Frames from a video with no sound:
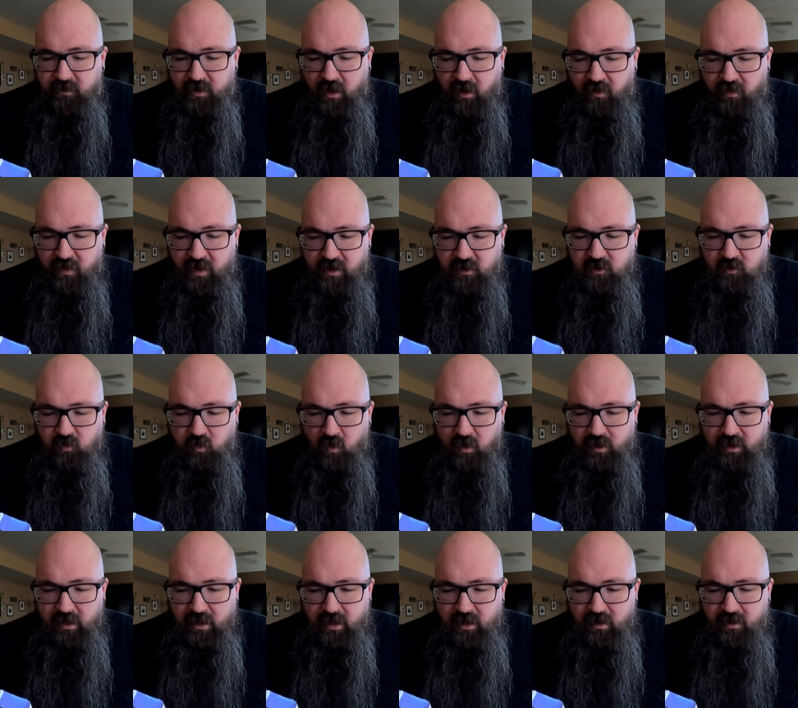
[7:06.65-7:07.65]
This
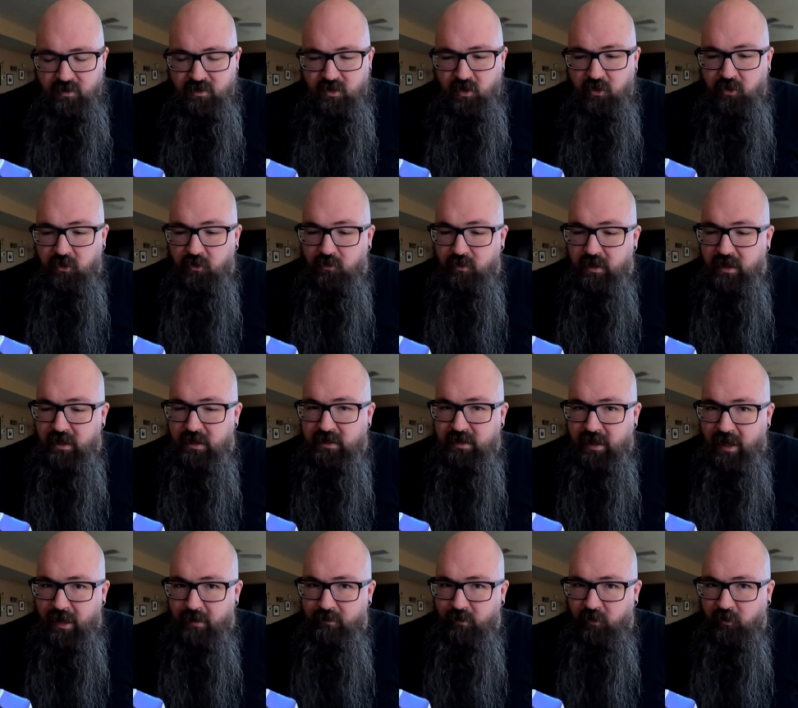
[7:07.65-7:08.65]
one is three
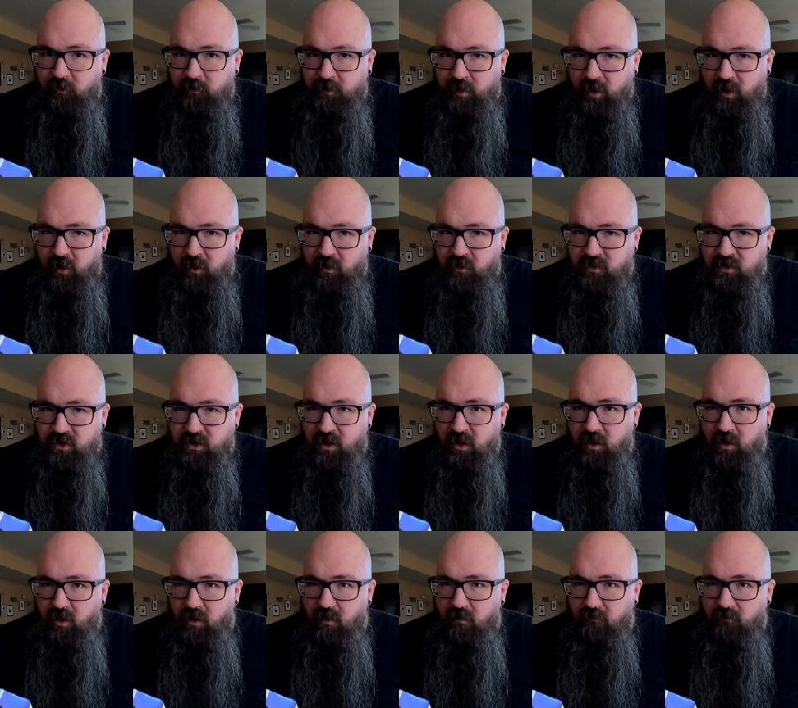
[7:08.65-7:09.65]
tablespoons
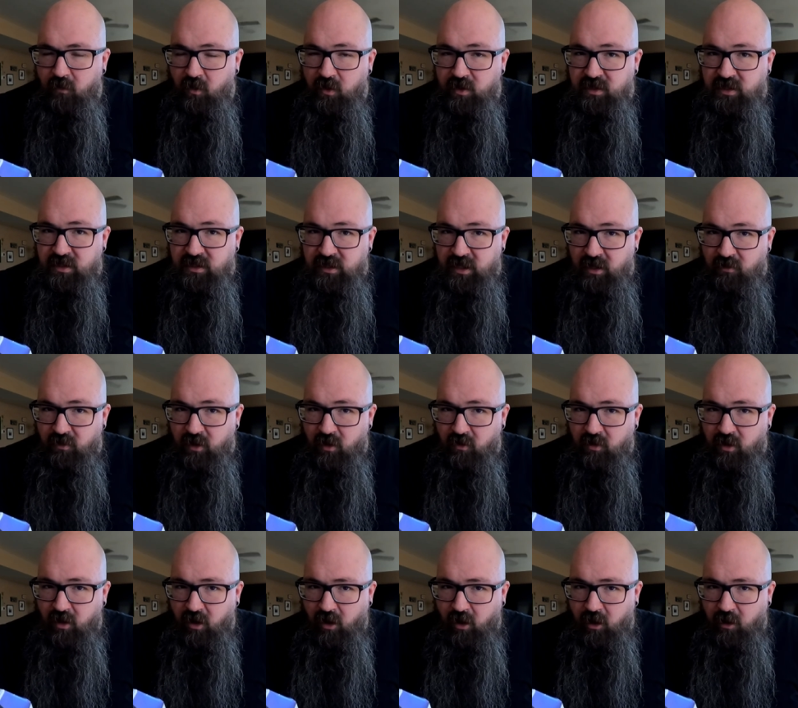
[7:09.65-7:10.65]
for zero
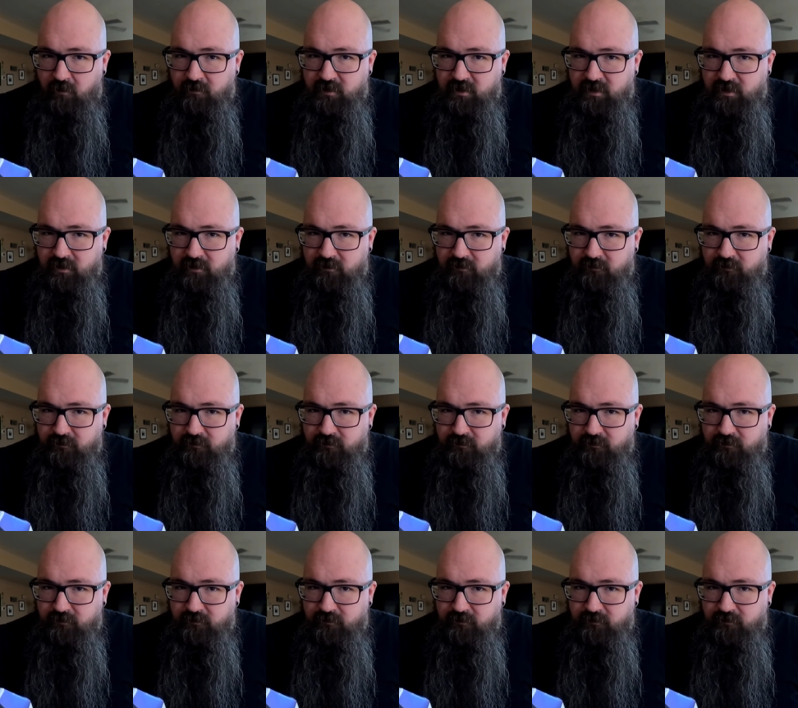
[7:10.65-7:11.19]
carbs.